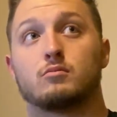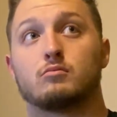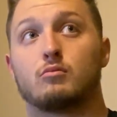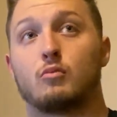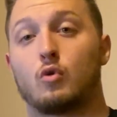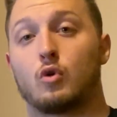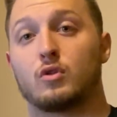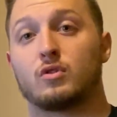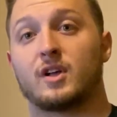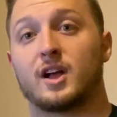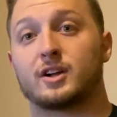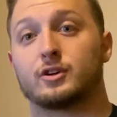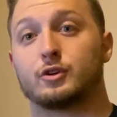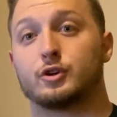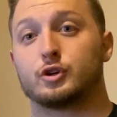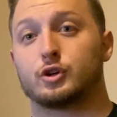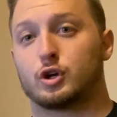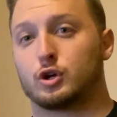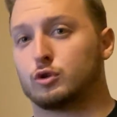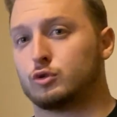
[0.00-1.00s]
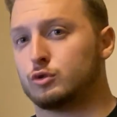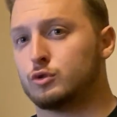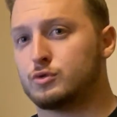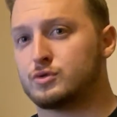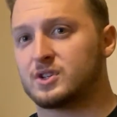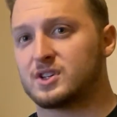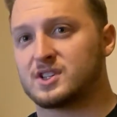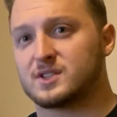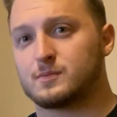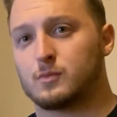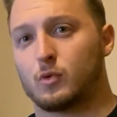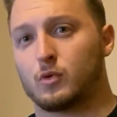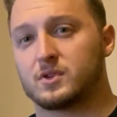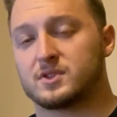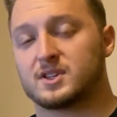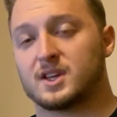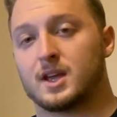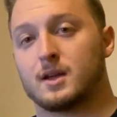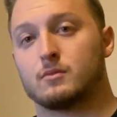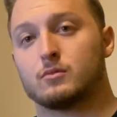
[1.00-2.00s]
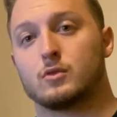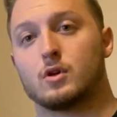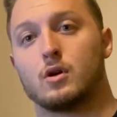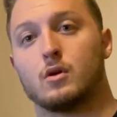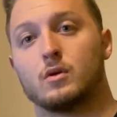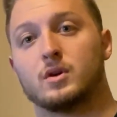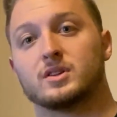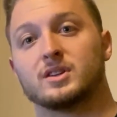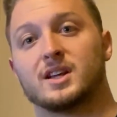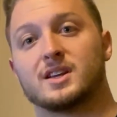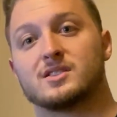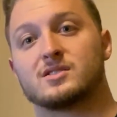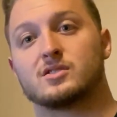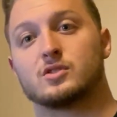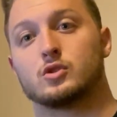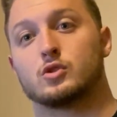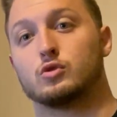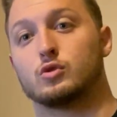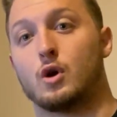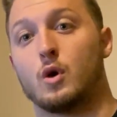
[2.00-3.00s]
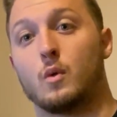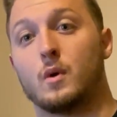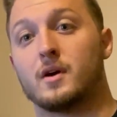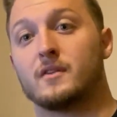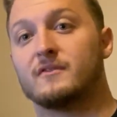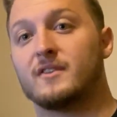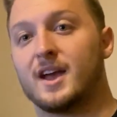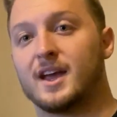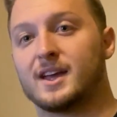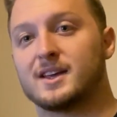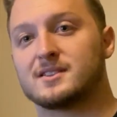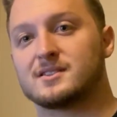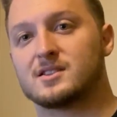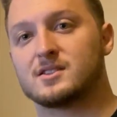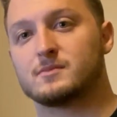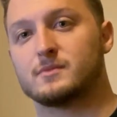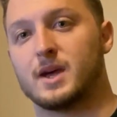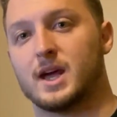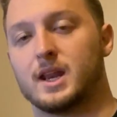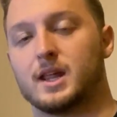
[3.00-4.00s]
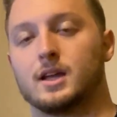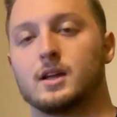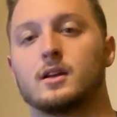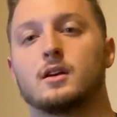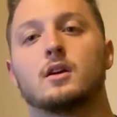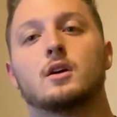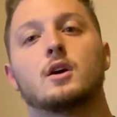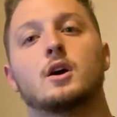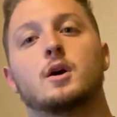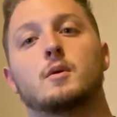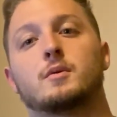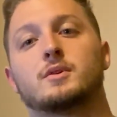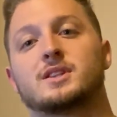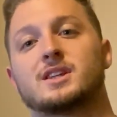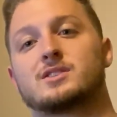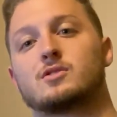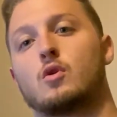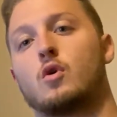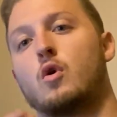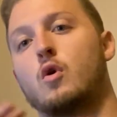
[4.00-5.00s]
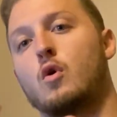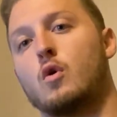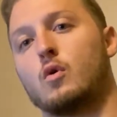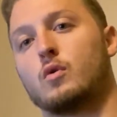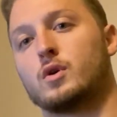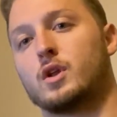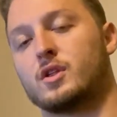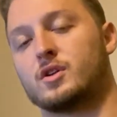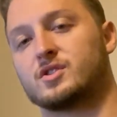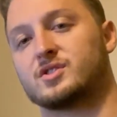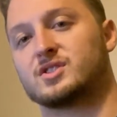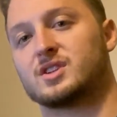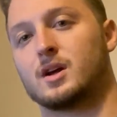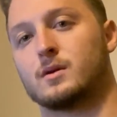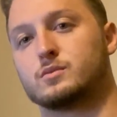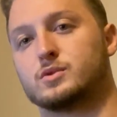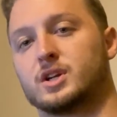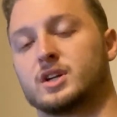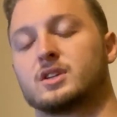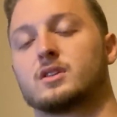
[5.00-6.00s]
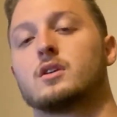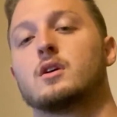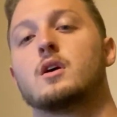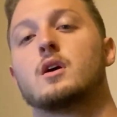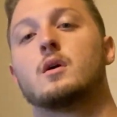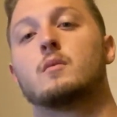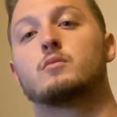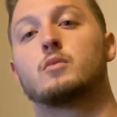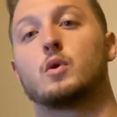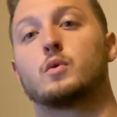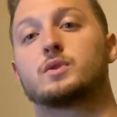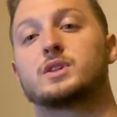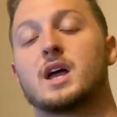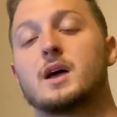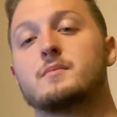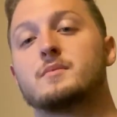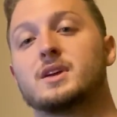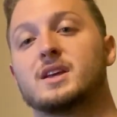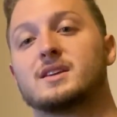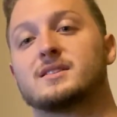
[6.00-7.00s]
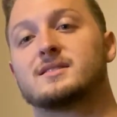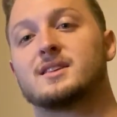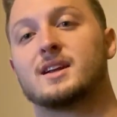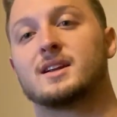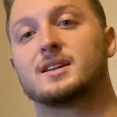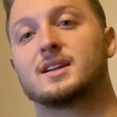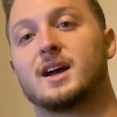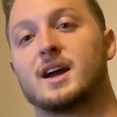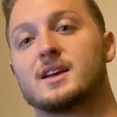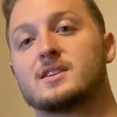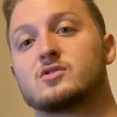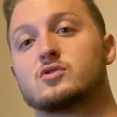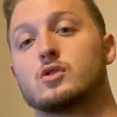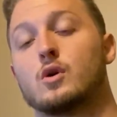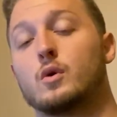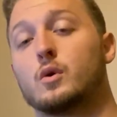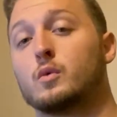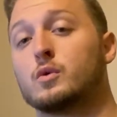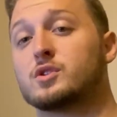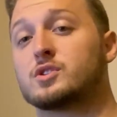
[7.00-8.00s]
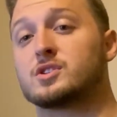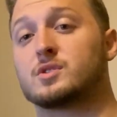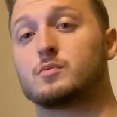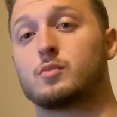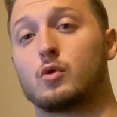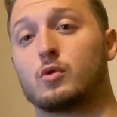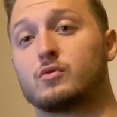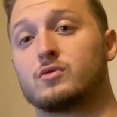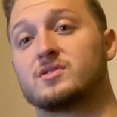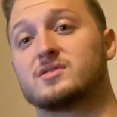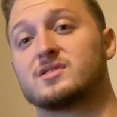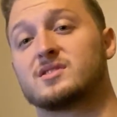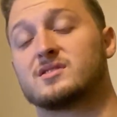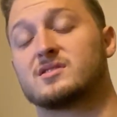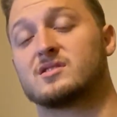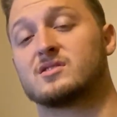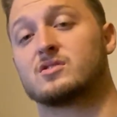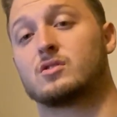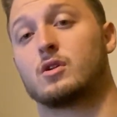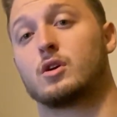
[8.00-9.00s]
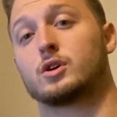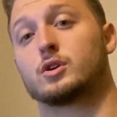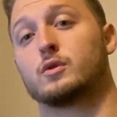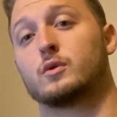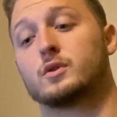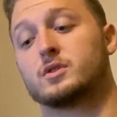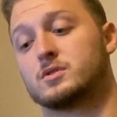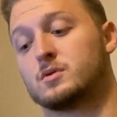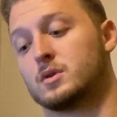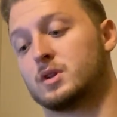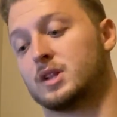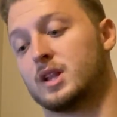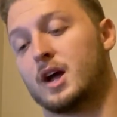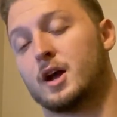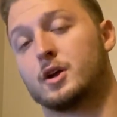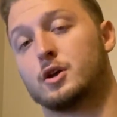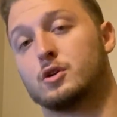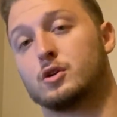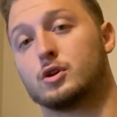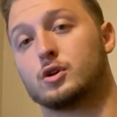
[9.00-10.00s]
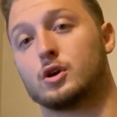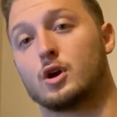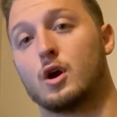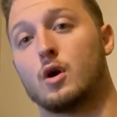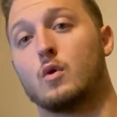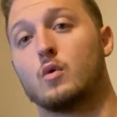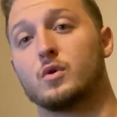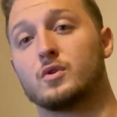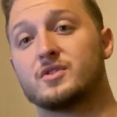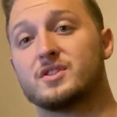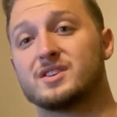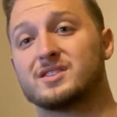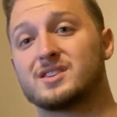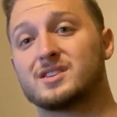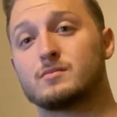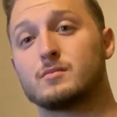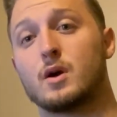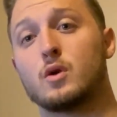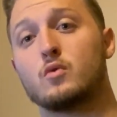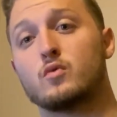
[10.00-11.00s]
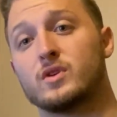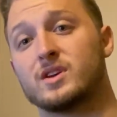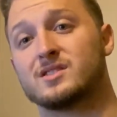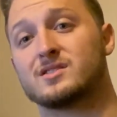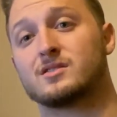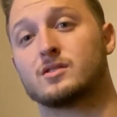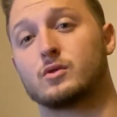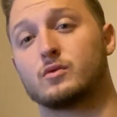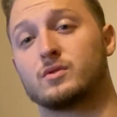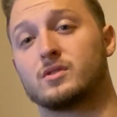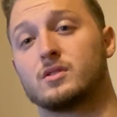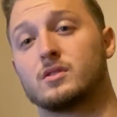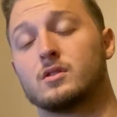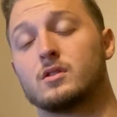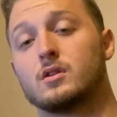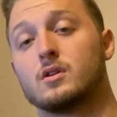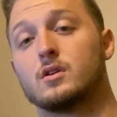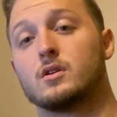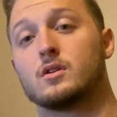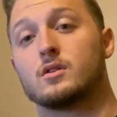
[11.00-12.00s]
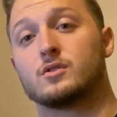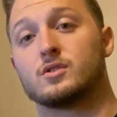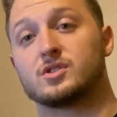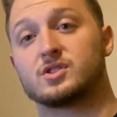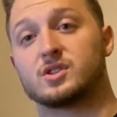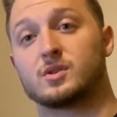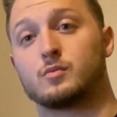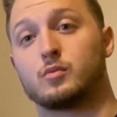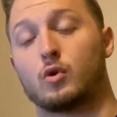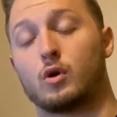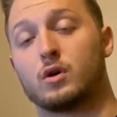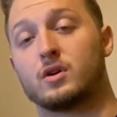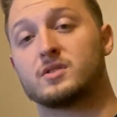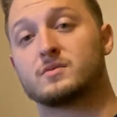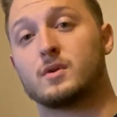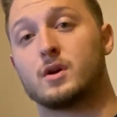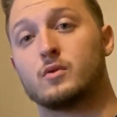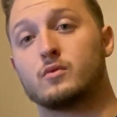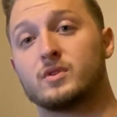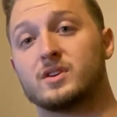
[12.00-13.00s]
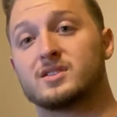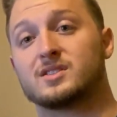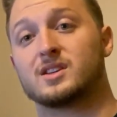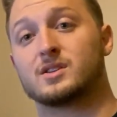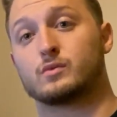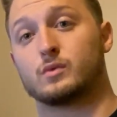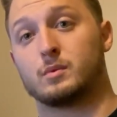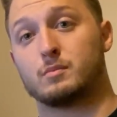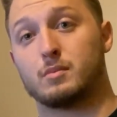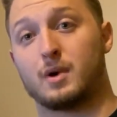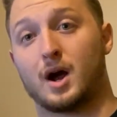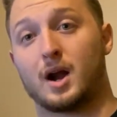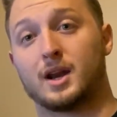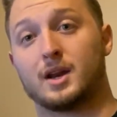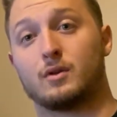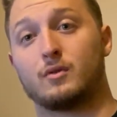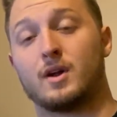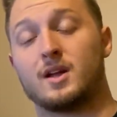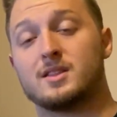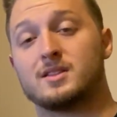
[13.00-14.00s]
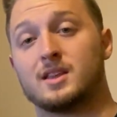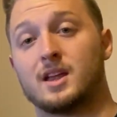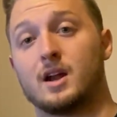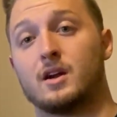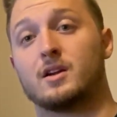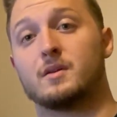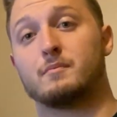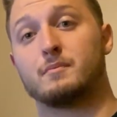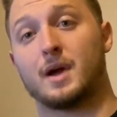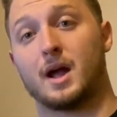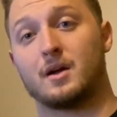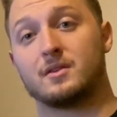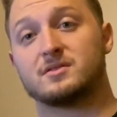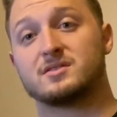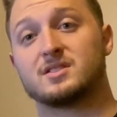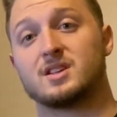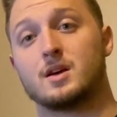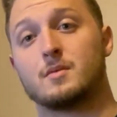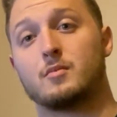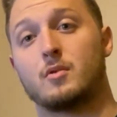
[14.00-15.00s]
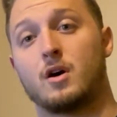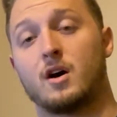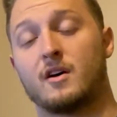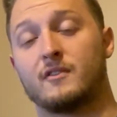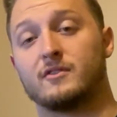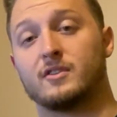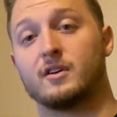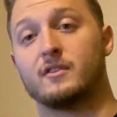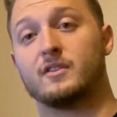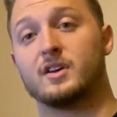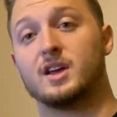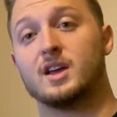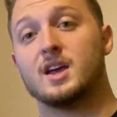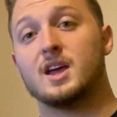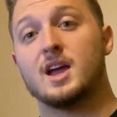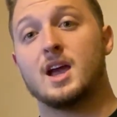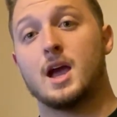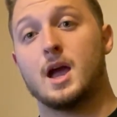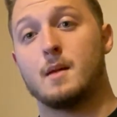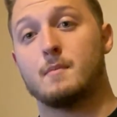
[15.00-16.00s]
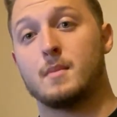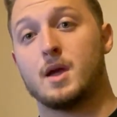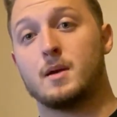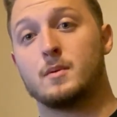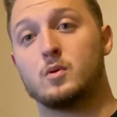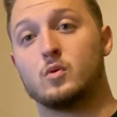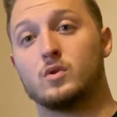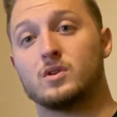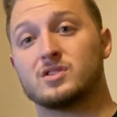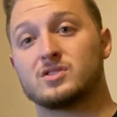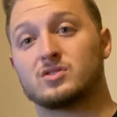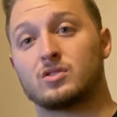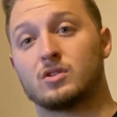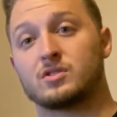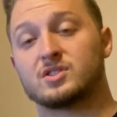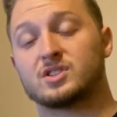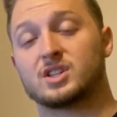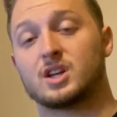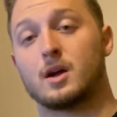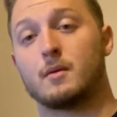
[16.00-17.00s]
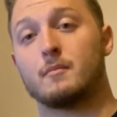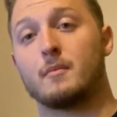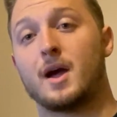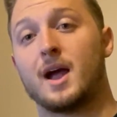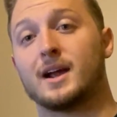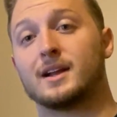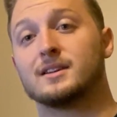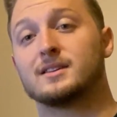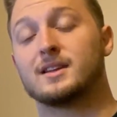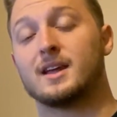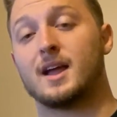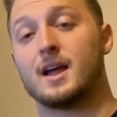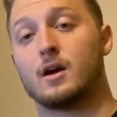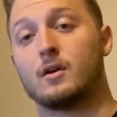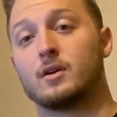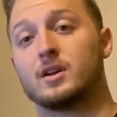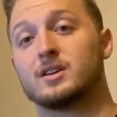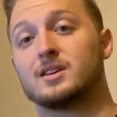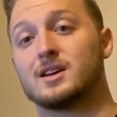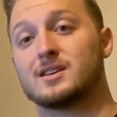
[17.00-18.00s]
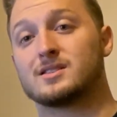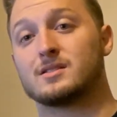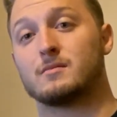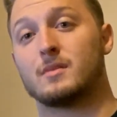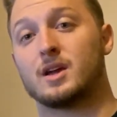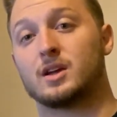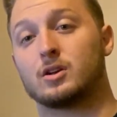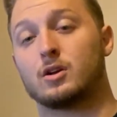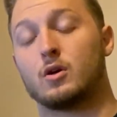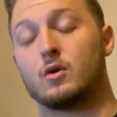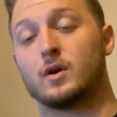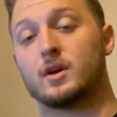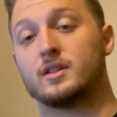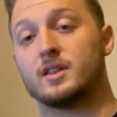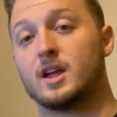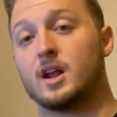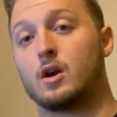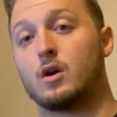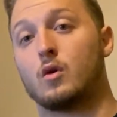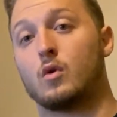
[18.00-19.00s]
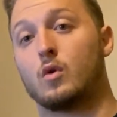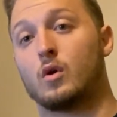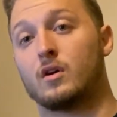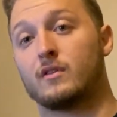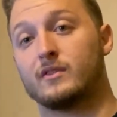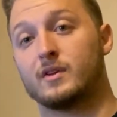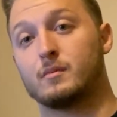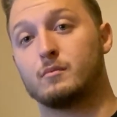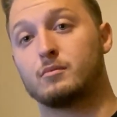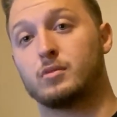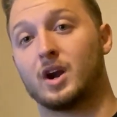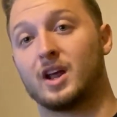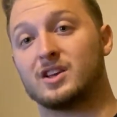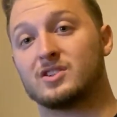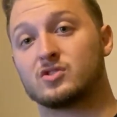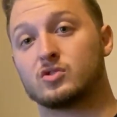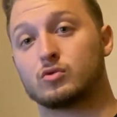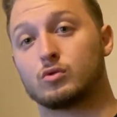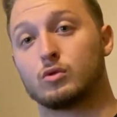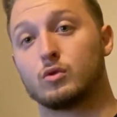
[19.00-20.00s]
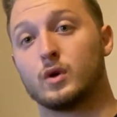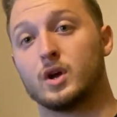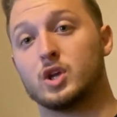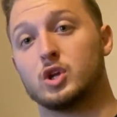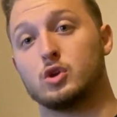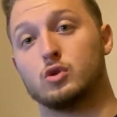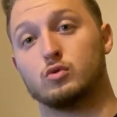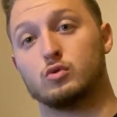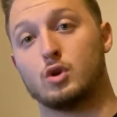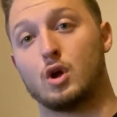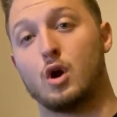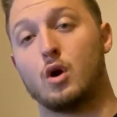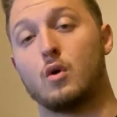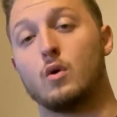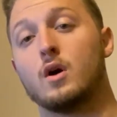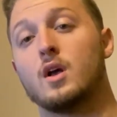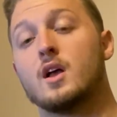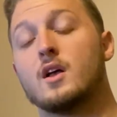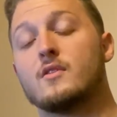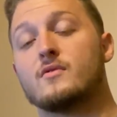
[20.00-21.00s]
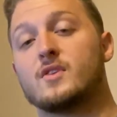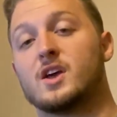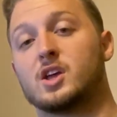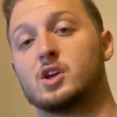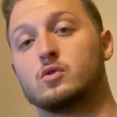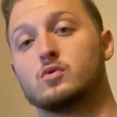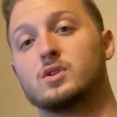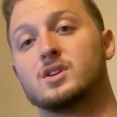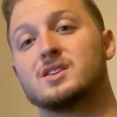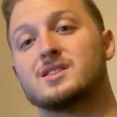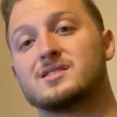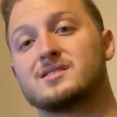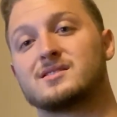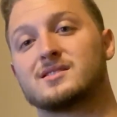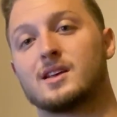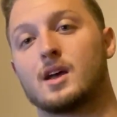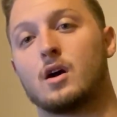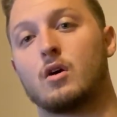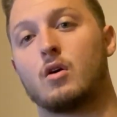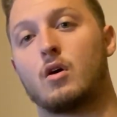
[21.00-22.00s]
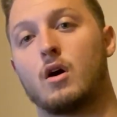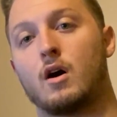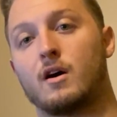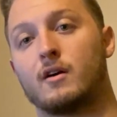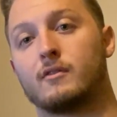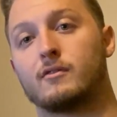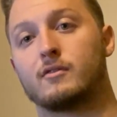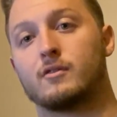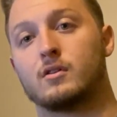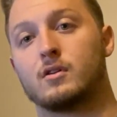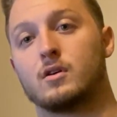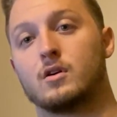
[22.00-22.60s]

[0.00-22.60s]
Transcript: More than likely, you're going to lose in a sports game, though, unless you know what Vegas is betting. But that's a whole nother subject. But with that being said, guys, knowing where the support and resistance are going to allow you to go, well, this is my risk. The support is my risk because we bought it right there. It bounced up off of it. And maybe when it starts to come back down, it doesn't make it all the way there. Or if it breaks through it, you know that you need to sell off.